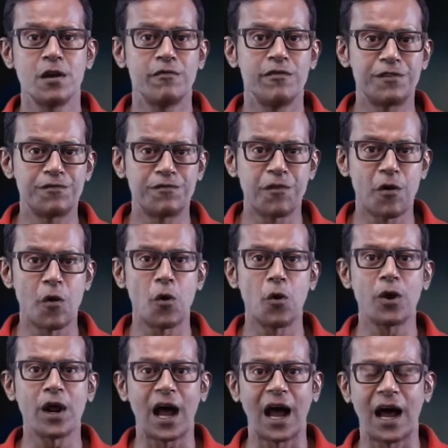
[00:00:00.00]
with
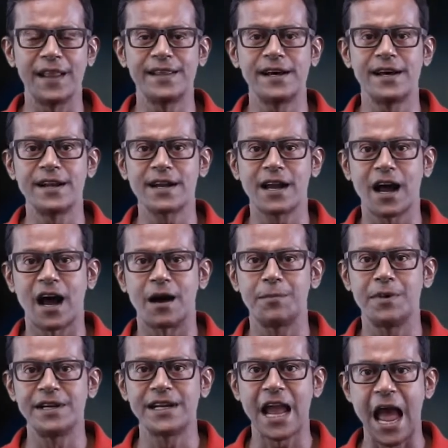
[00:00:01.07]
4 other
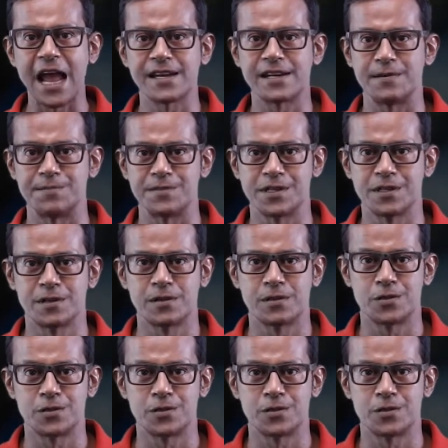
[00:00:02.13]
carbon atoms.